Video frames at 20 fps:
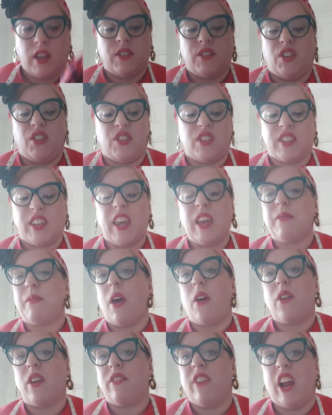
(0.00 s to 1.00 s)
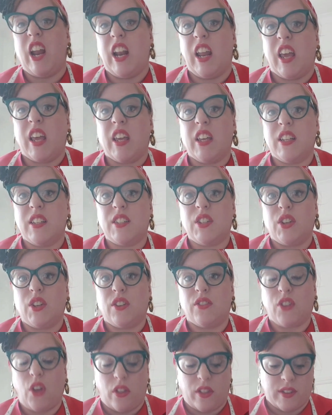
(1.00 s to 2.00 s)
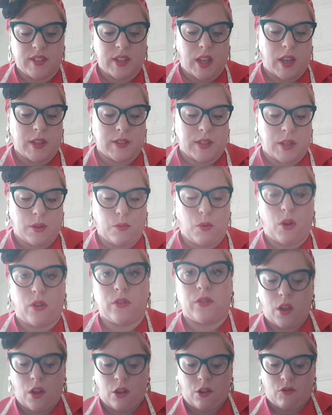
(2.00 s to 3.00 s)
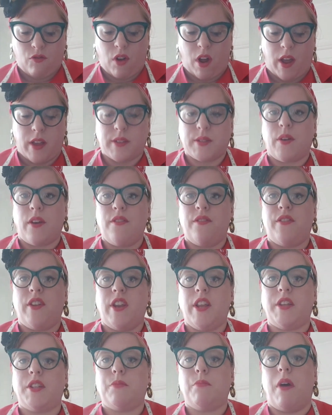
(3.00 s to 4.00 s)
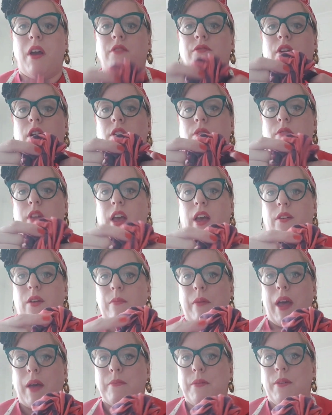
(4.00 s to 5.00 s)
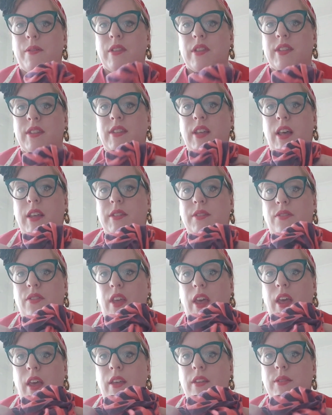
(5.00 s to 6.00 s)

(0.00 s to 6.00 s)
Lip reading: So you just keep going really until you've got the size that you want. Right, so I've finished my roll now. I'm happy with the size of that.